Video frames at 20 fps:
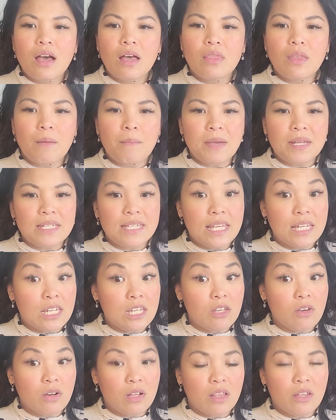not
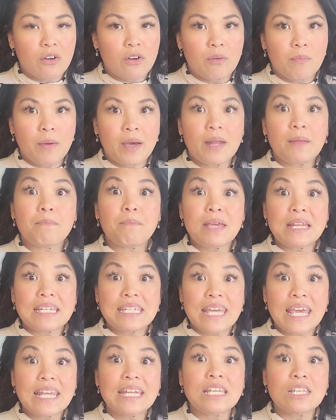maintaining your clutter, but
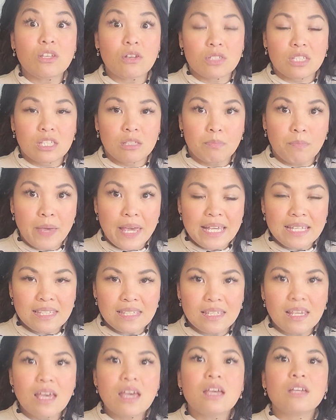maintaining your
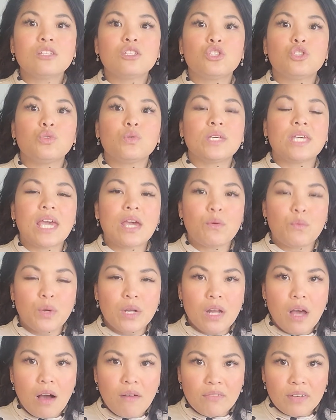space to get
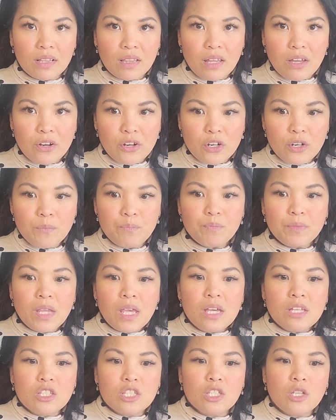rid of clutter.
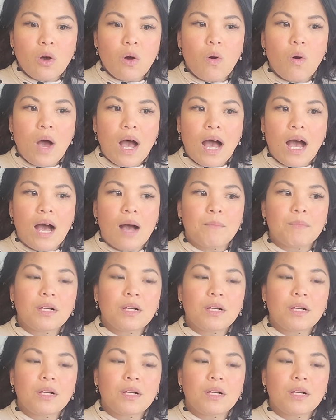So um,